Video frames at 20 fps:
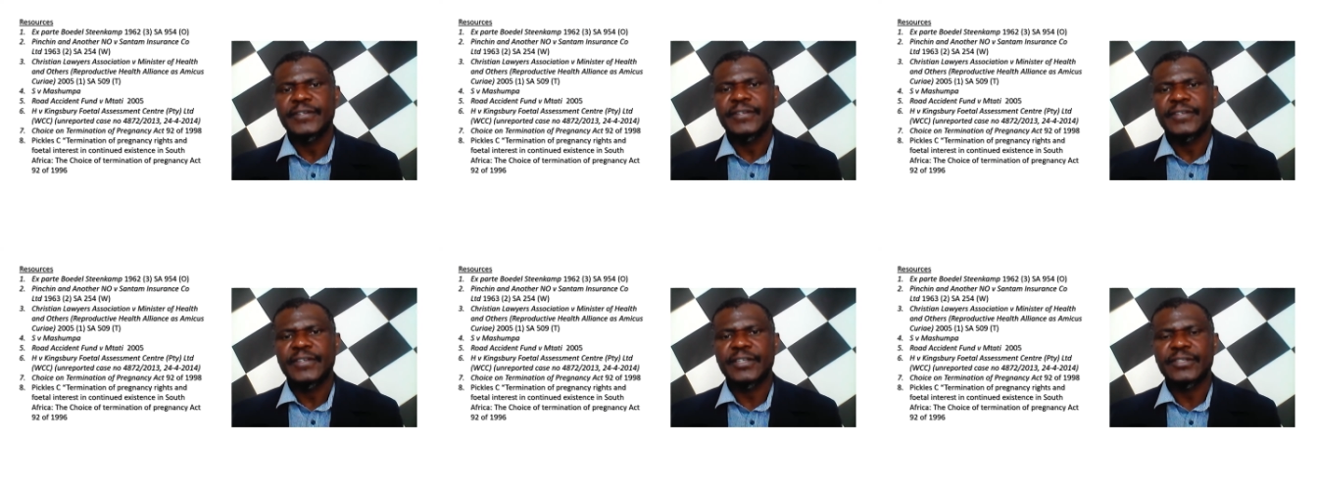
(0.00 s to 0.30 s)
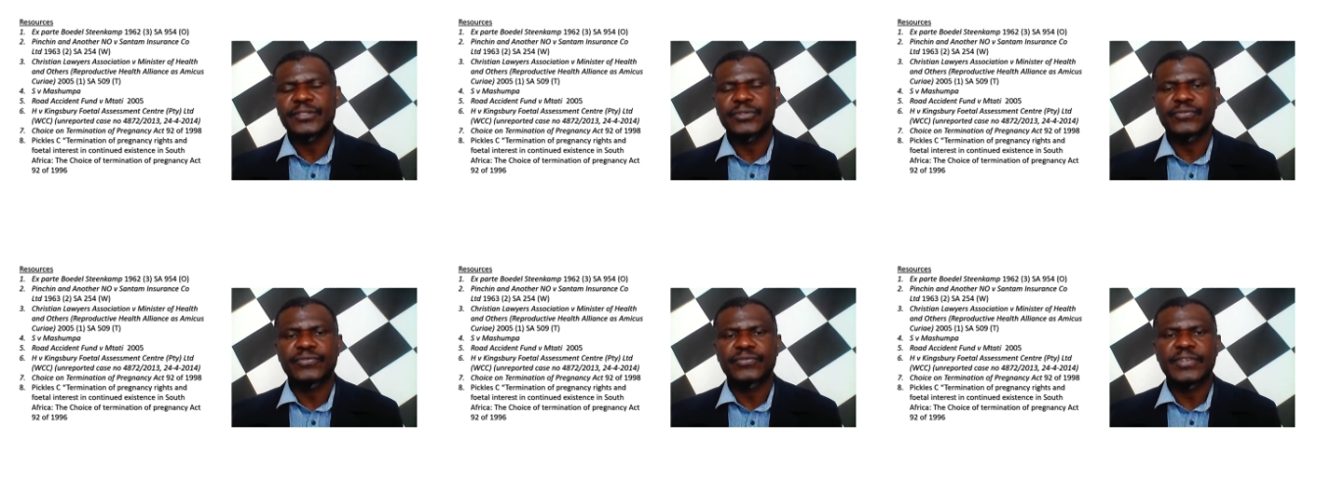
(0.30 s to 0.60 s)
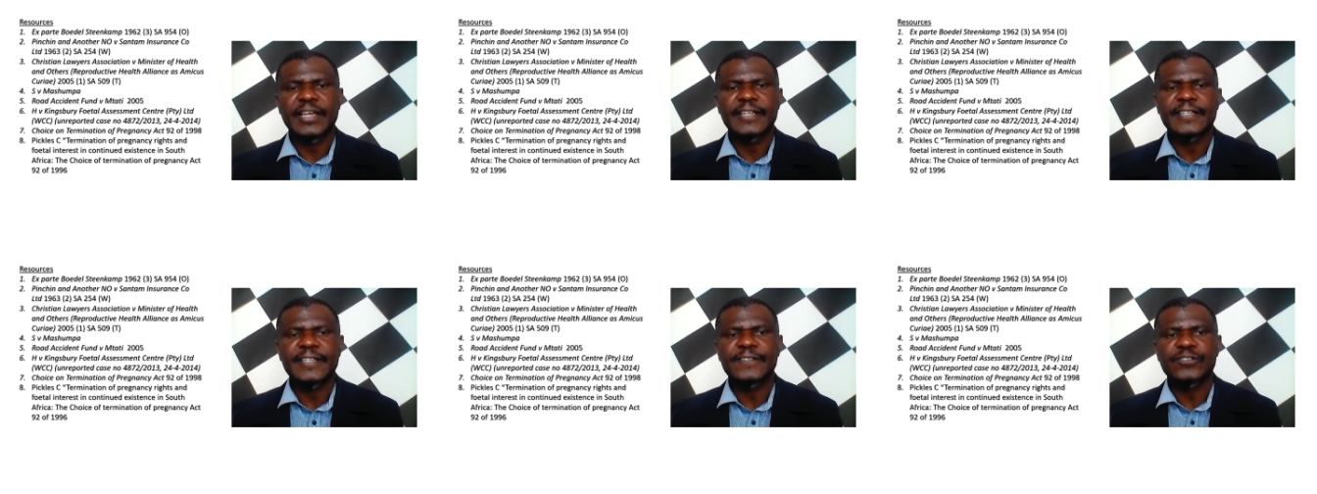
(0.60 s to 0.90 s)
case of
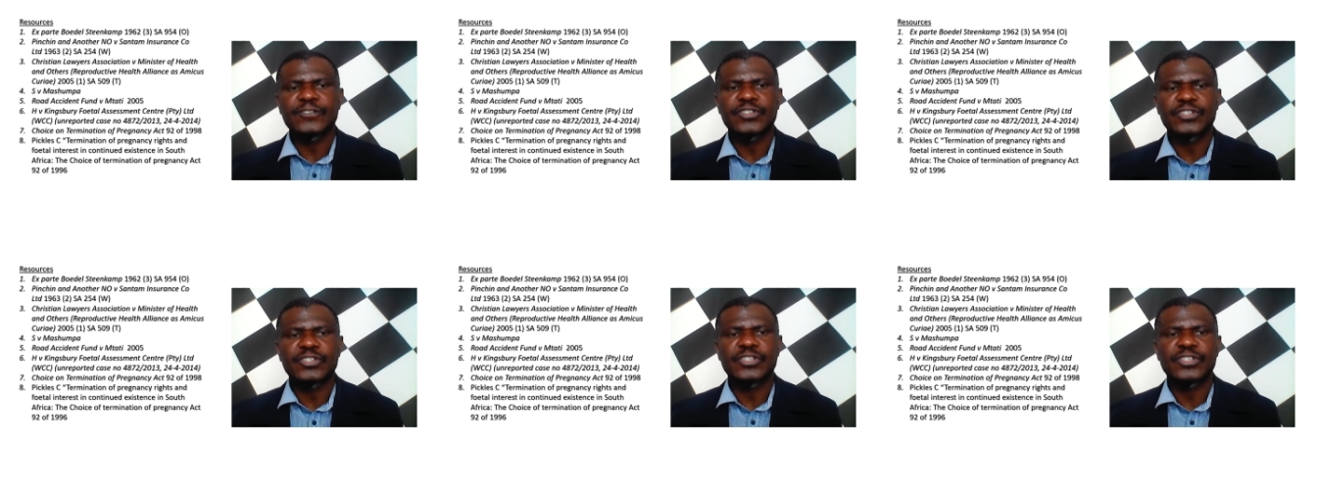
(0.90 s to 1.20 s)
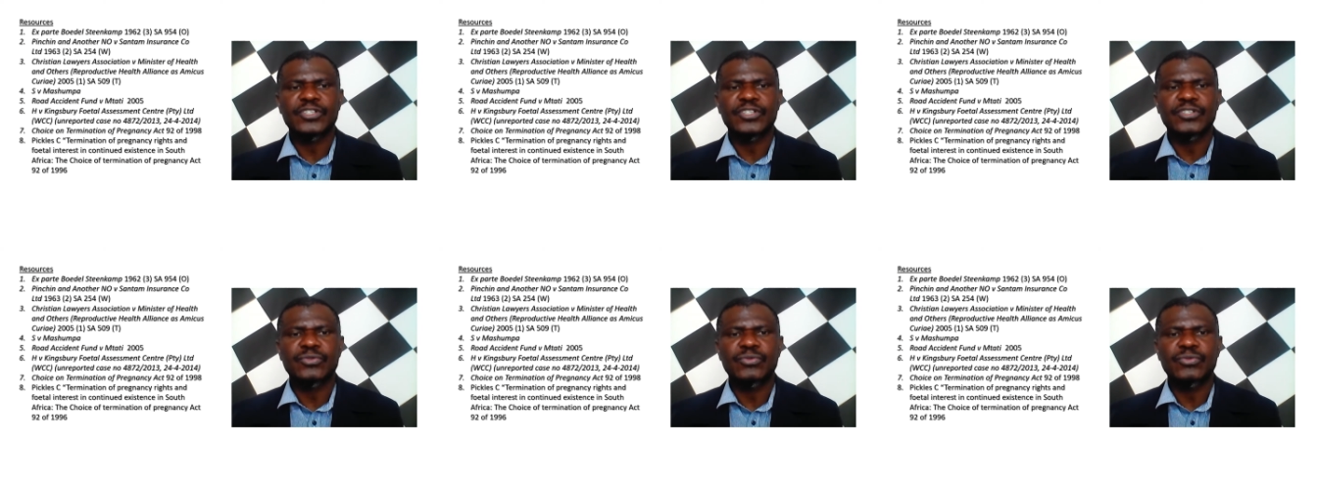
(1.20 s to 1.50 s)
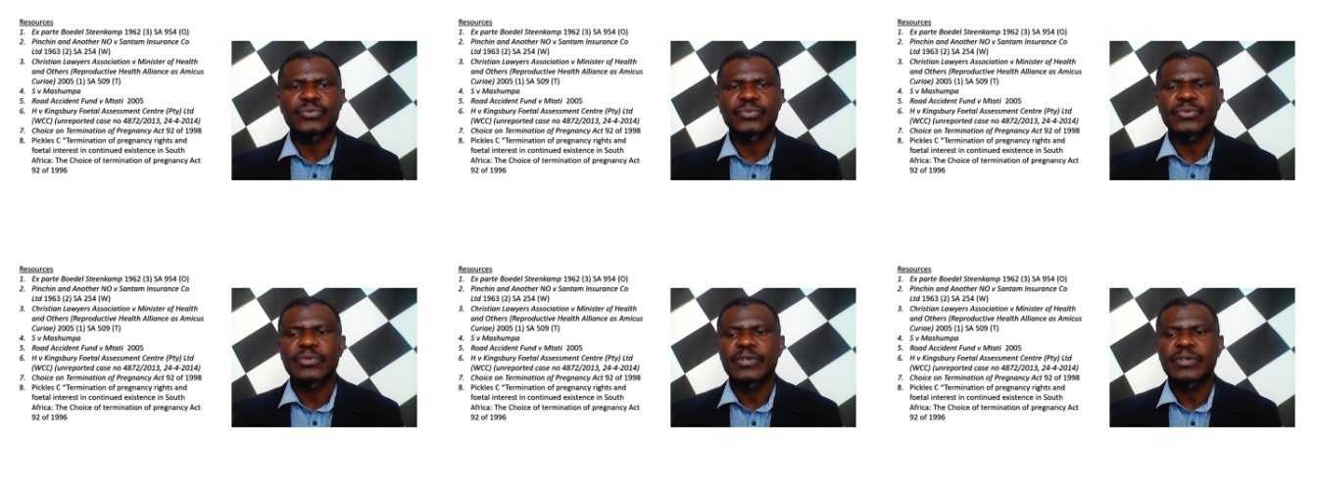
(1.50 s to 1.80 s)

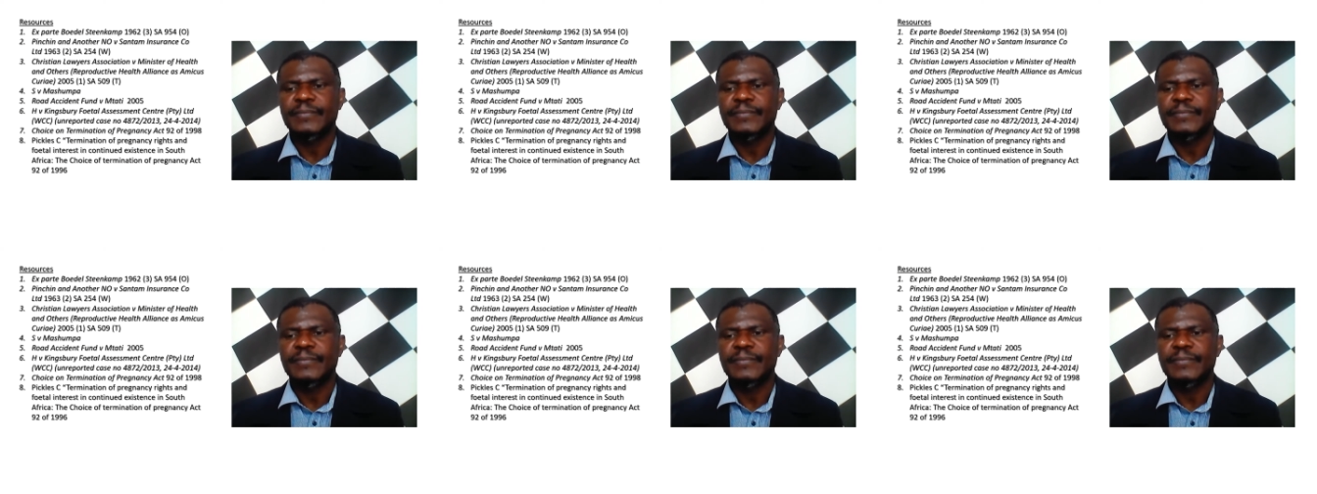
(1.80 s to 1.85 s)
1962,